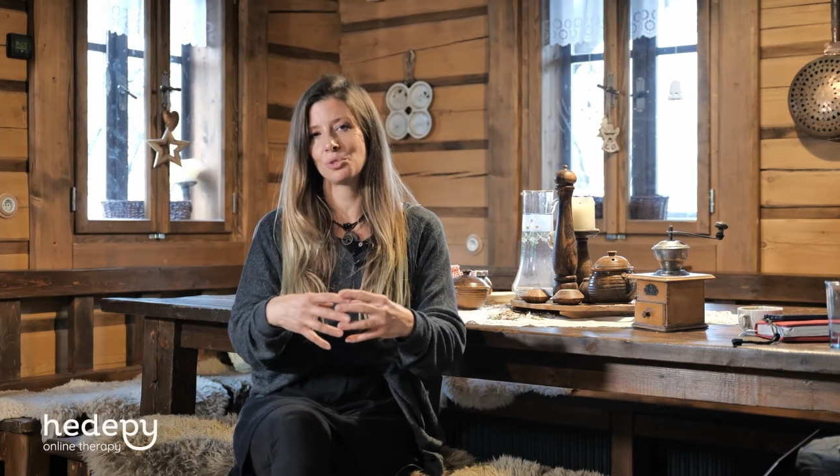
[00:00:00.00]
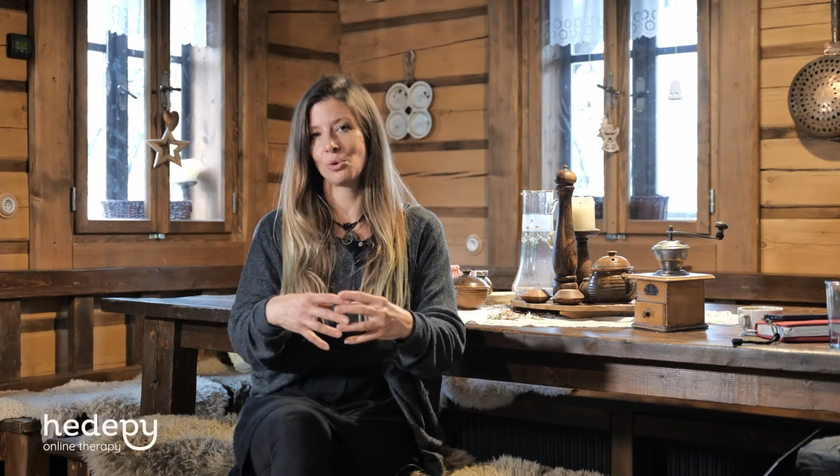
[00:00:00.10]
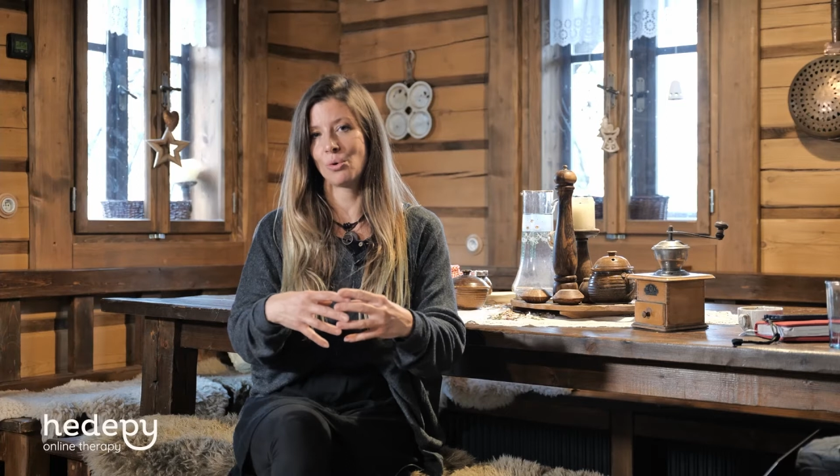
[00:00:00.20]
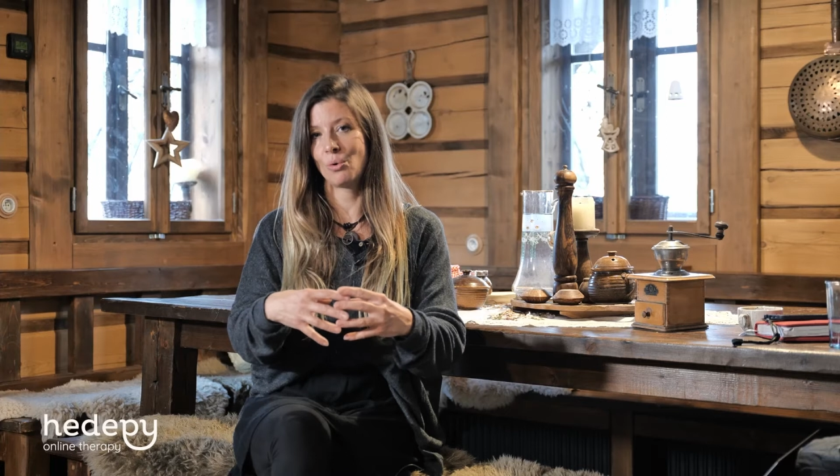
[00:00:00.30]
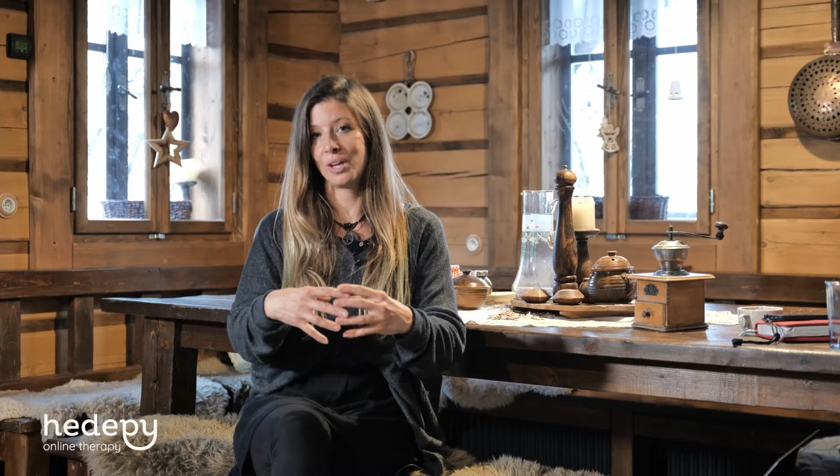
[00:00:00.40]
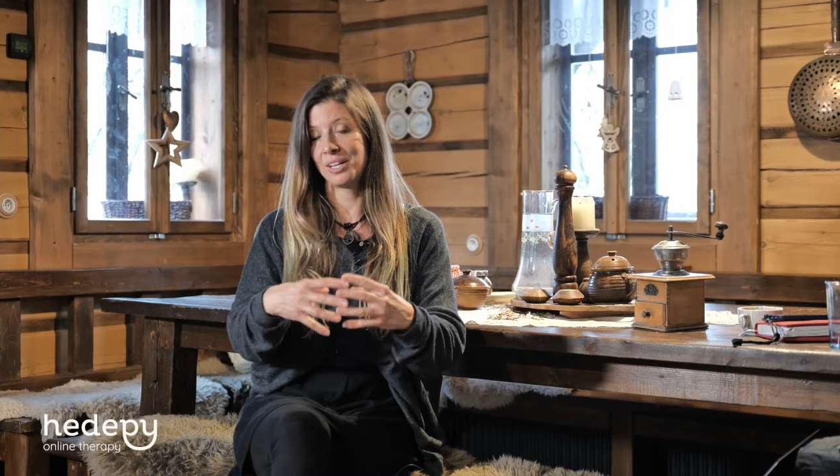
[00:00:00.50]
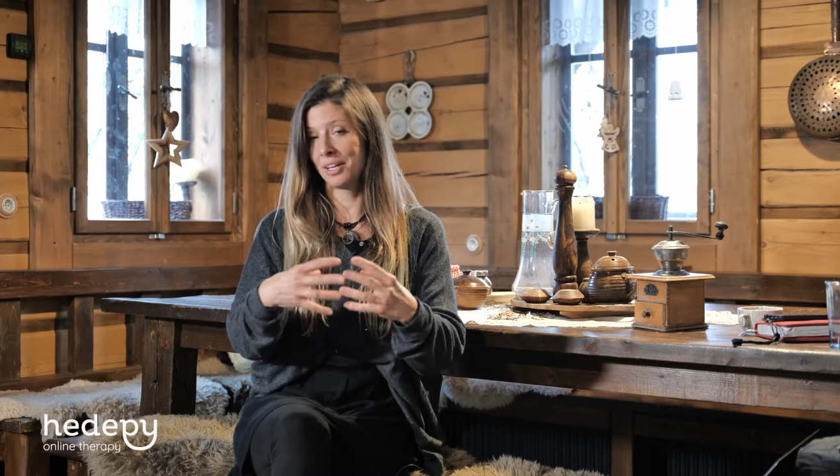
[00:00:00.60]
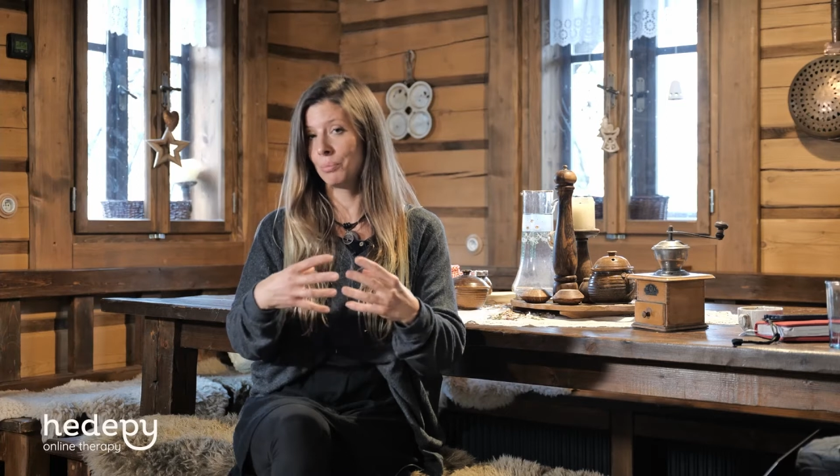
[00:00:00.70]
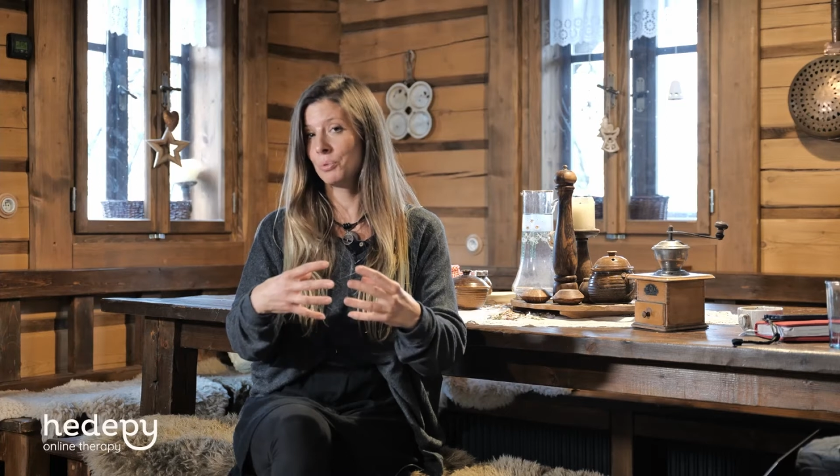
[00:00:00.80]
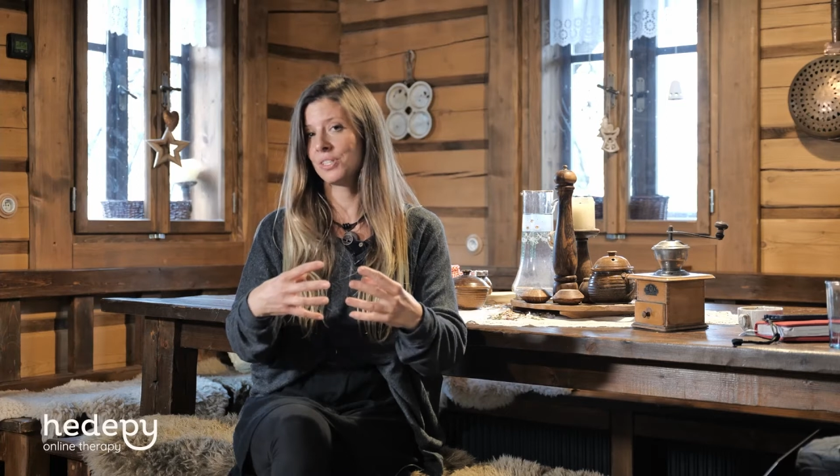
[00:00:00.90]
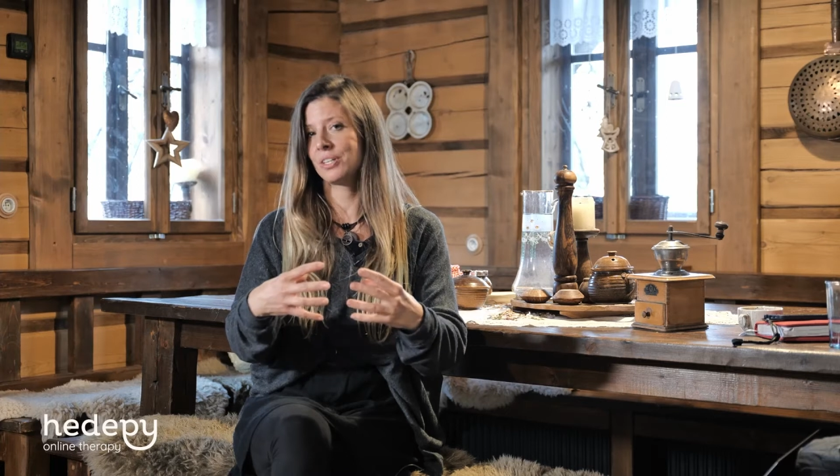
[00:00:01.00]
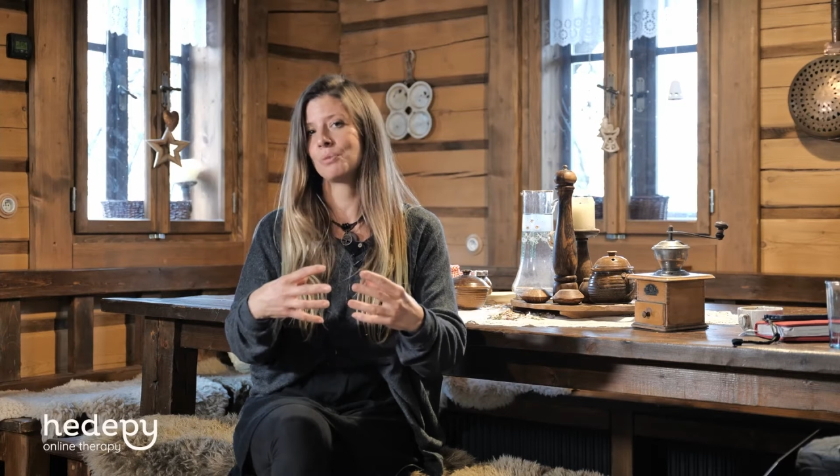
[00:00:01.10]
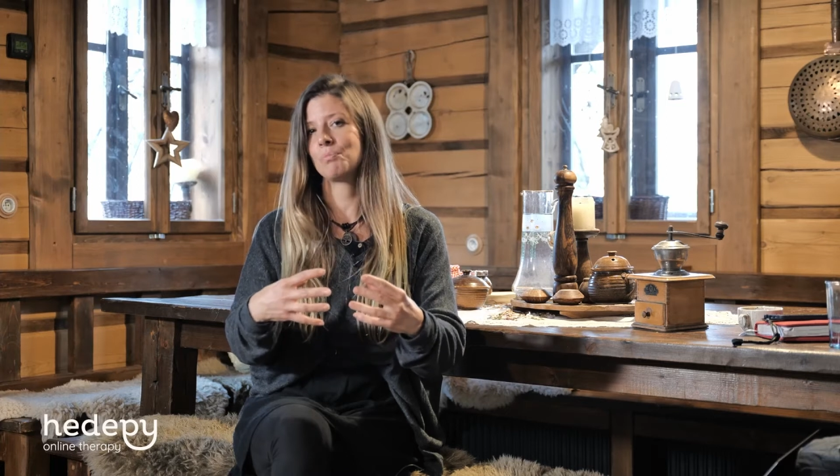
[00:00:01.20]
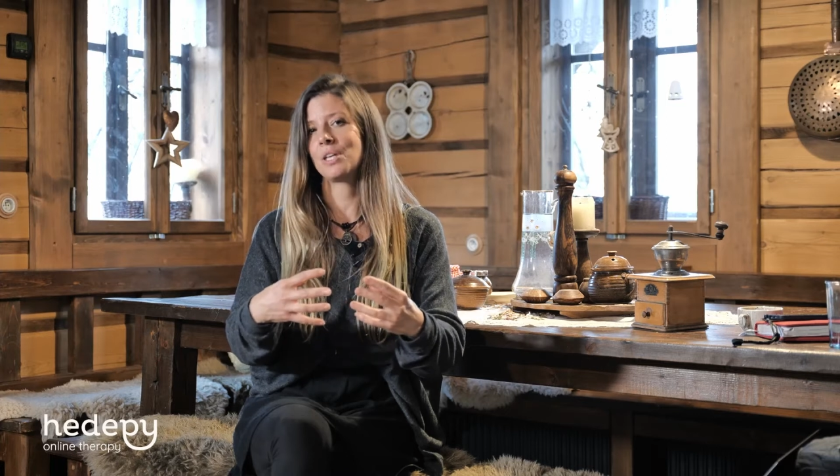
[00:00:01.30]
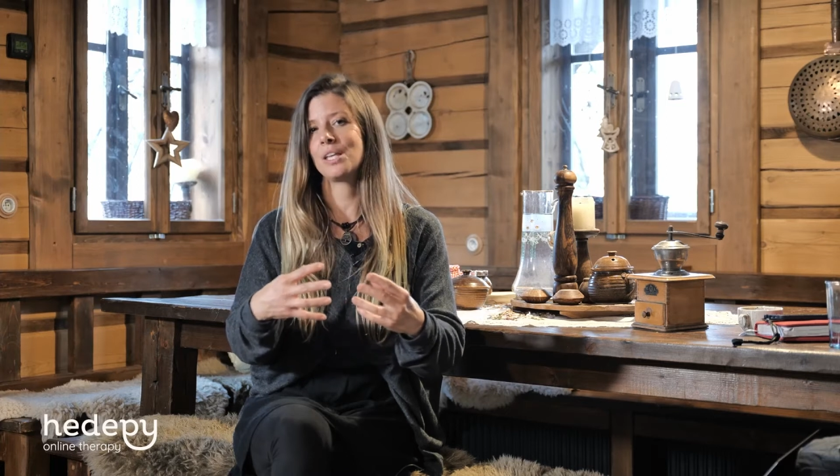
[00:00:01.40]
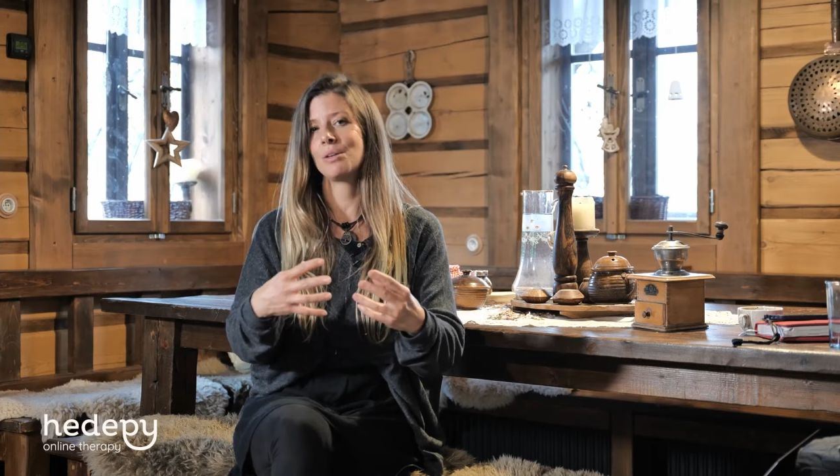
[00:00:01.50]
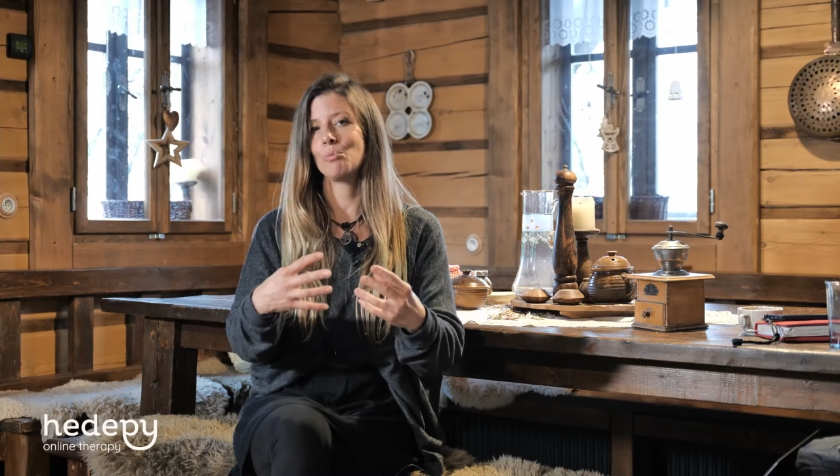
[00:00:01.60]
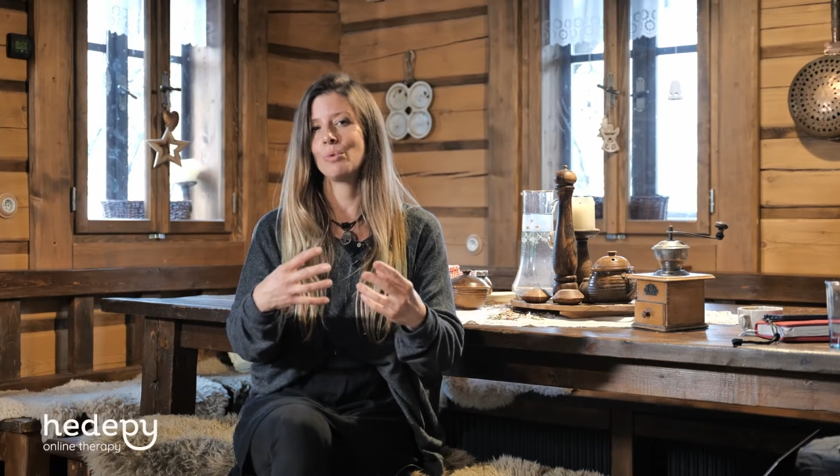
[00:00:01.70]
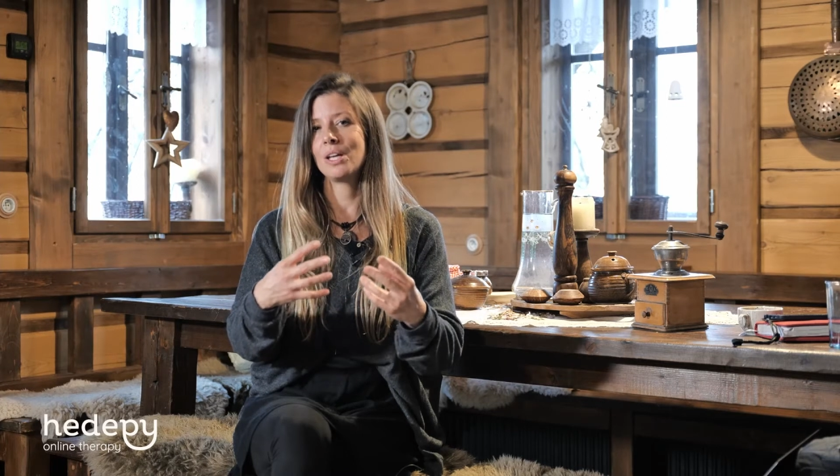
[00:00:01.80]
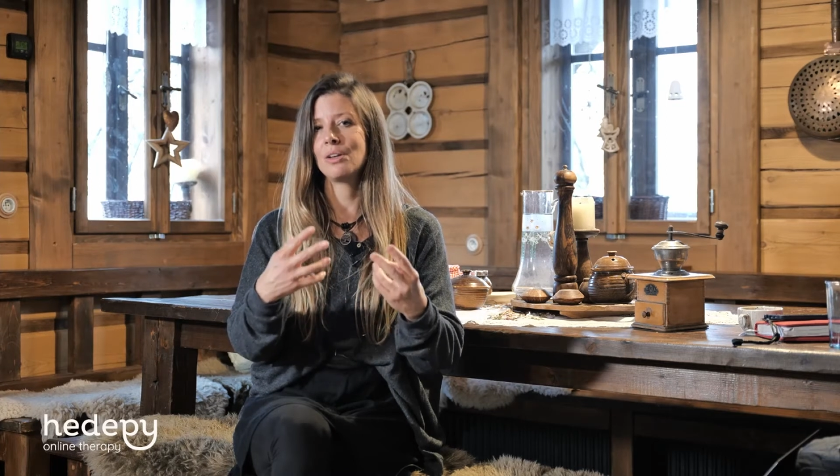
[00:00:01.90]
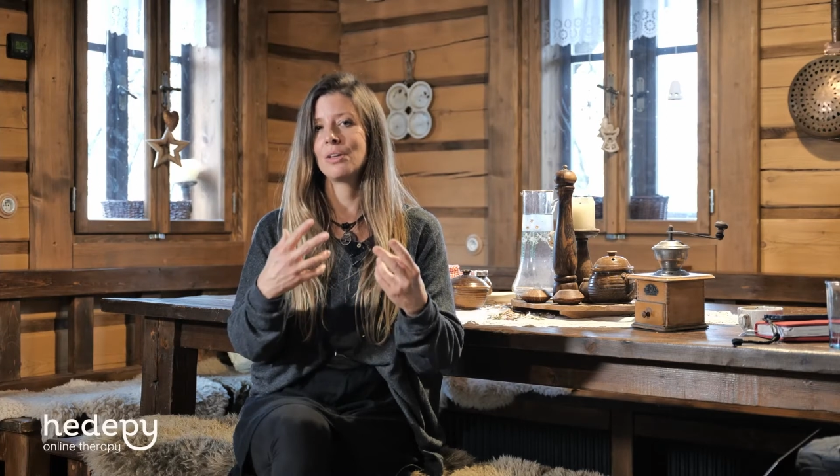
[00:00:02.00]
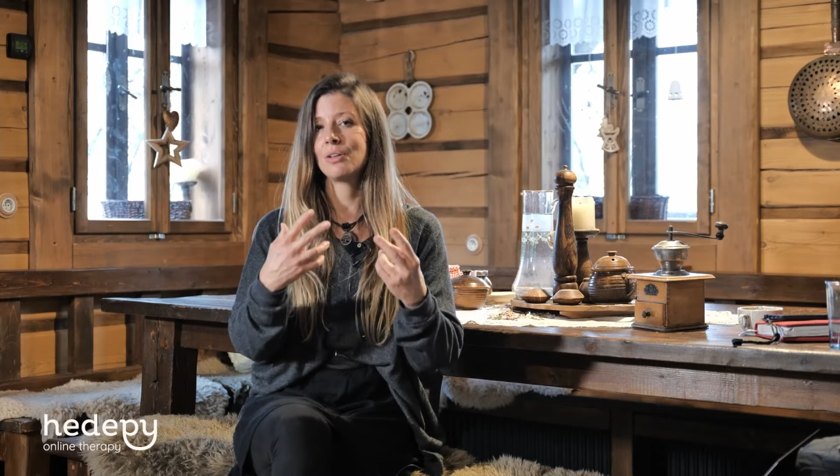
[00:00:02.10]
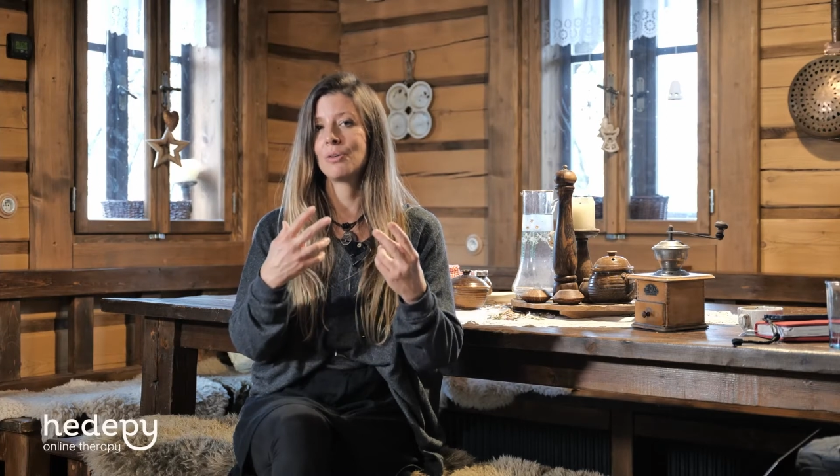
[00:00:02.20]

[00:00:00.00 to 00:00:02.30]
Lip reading: So in couples therapy, we